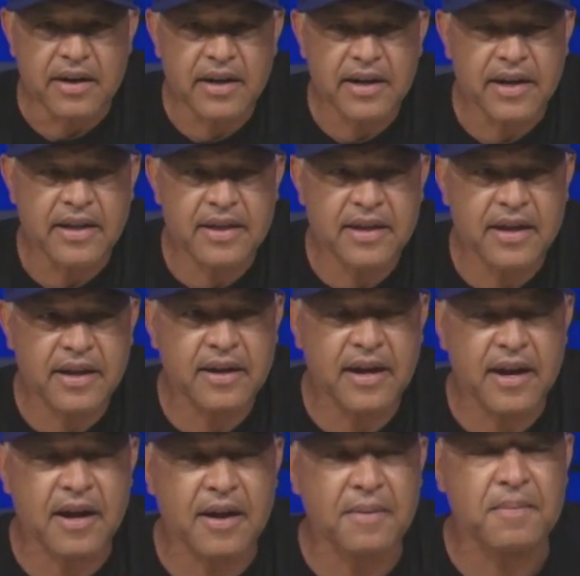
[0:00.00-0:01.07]
I think
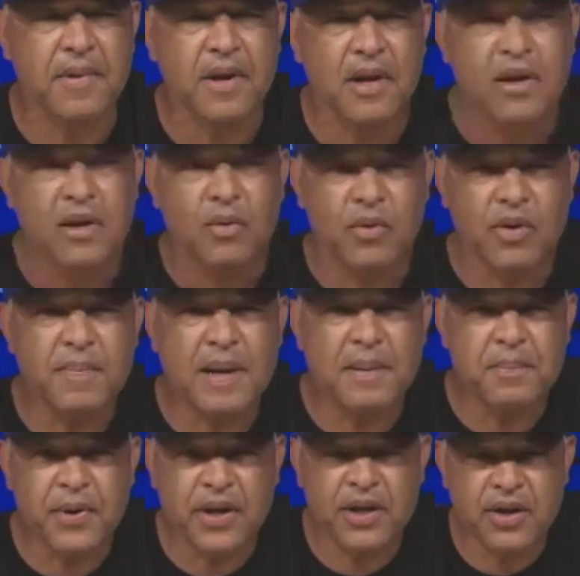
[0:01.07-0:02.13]
we've been
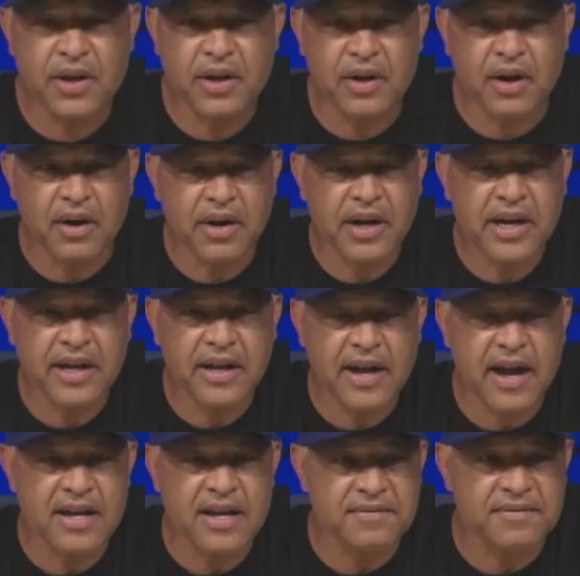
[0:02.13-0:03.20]
pretty good. Our hitting
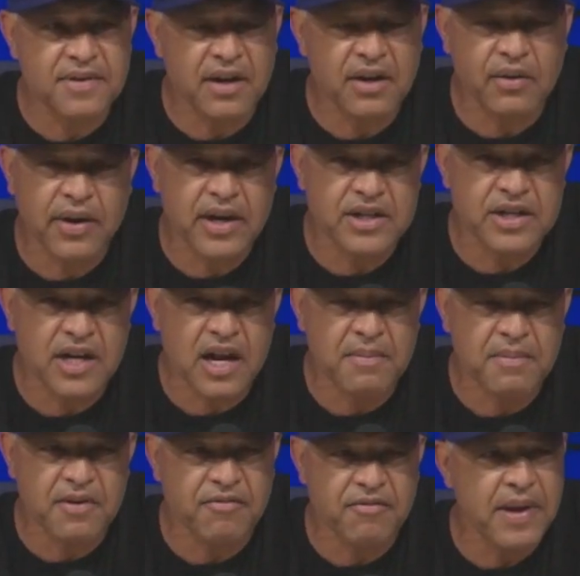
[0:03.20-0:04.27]
guys have done a great
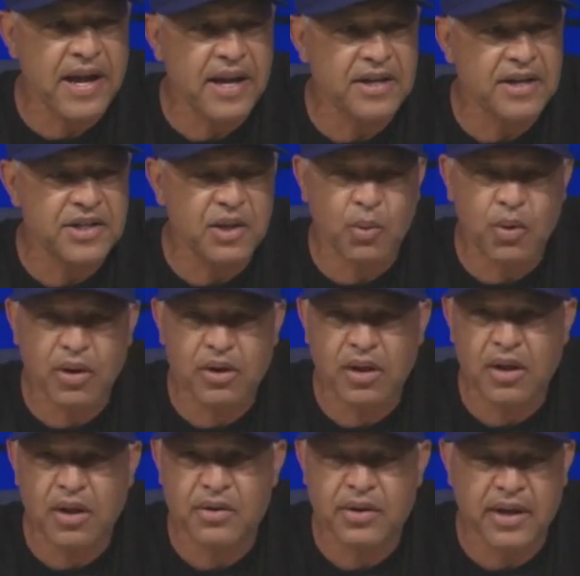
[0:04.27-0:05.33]
job of managing
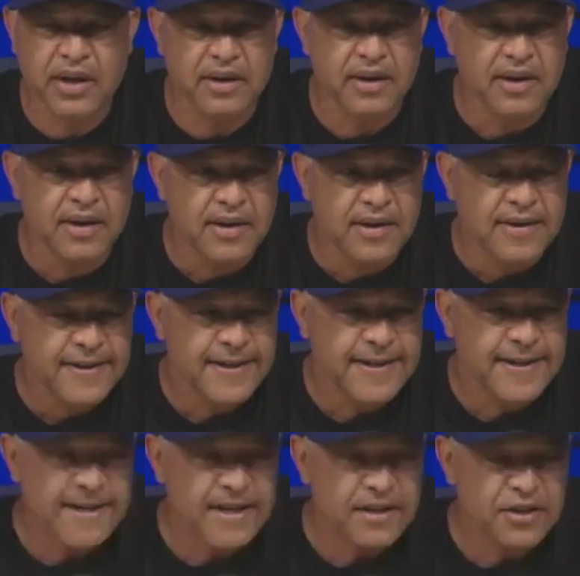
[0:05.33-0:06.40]
workload, and
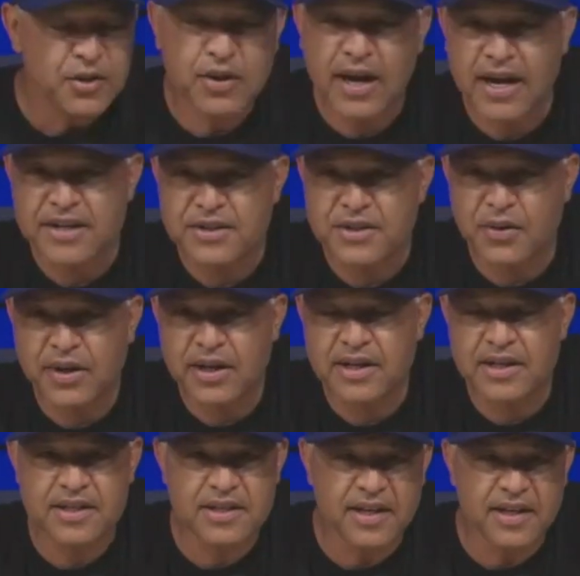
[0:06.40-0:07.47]
you guys don't
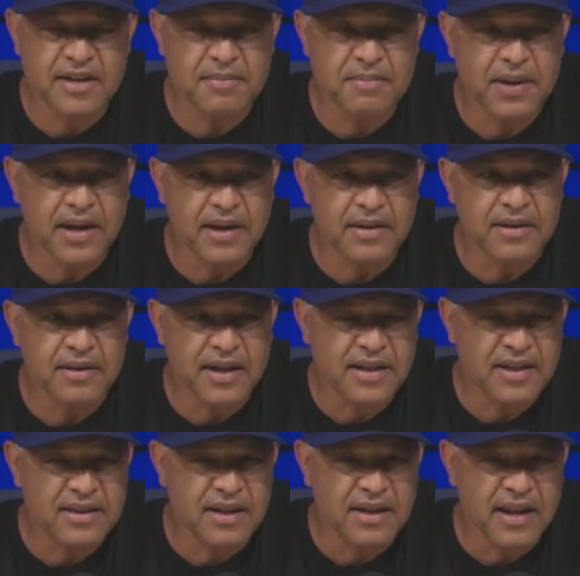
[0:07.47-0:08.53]
get to see it, but I
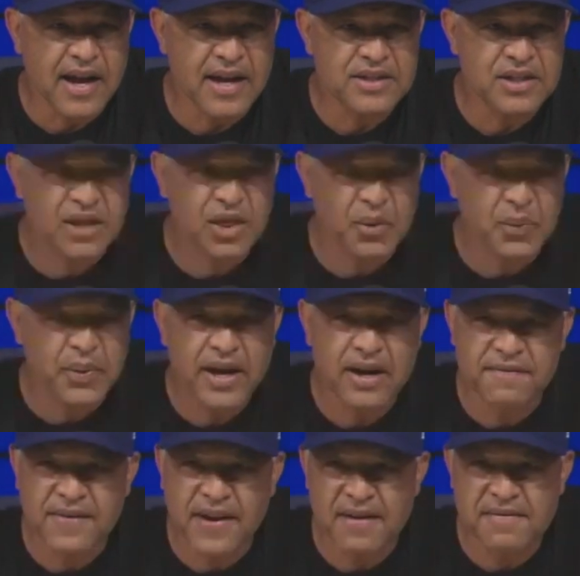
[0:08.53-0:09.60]
think the last 3 out
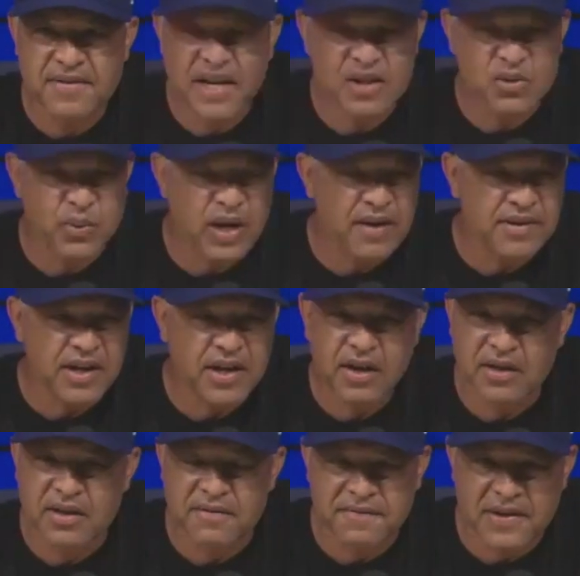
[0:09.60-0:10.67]
of 5 days we haven't hit
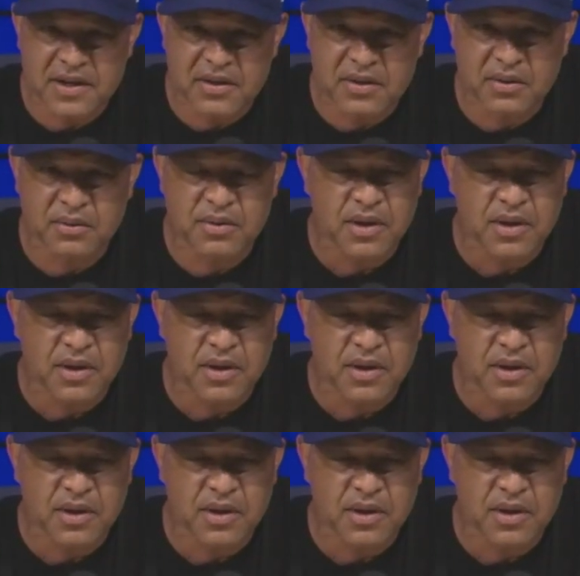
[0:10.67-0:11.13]
on the field.